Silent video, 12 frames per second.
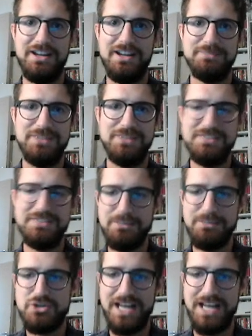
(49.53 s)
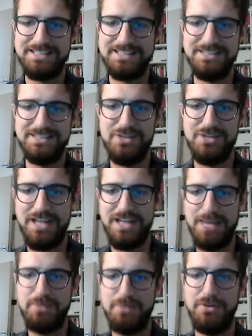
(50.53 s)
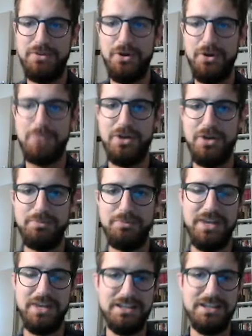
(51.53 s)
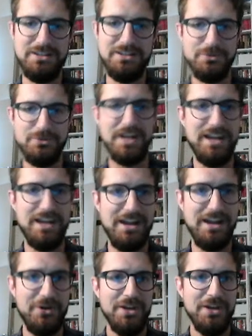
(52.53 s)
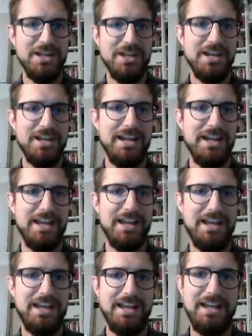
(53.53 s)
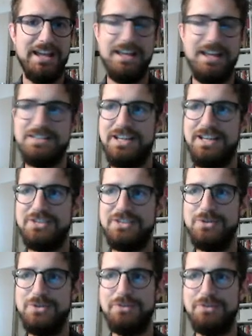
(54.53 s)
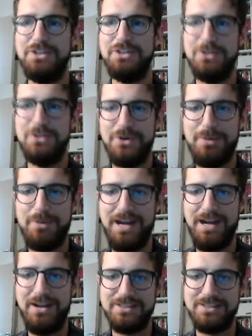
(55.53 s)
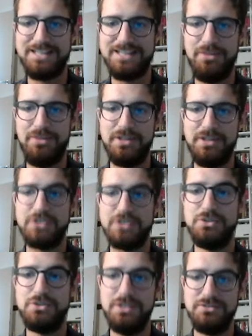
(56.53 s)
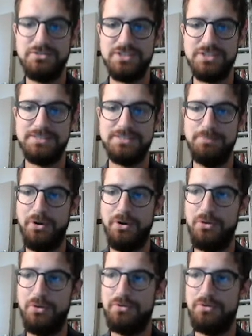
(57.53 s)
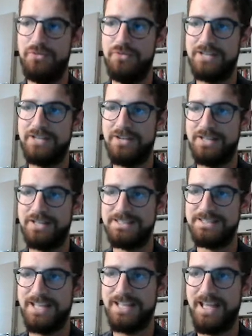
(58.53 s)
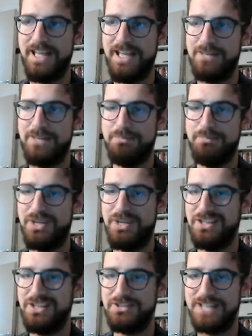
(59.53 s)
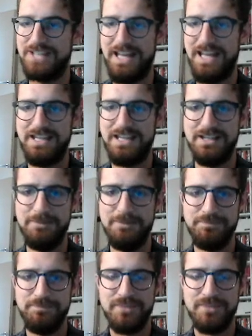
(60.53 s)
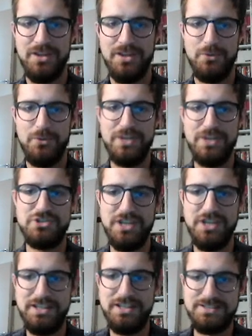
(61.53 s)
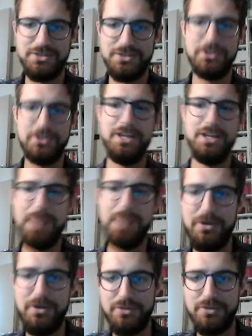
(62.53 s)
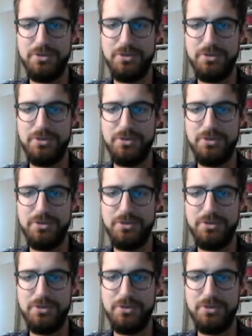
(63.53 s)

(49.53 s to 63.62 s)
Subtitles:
give some justice to the game, even though I'm not playing it right now, and do a video about something that should interest both veterans and beginners alike, which is talking about the three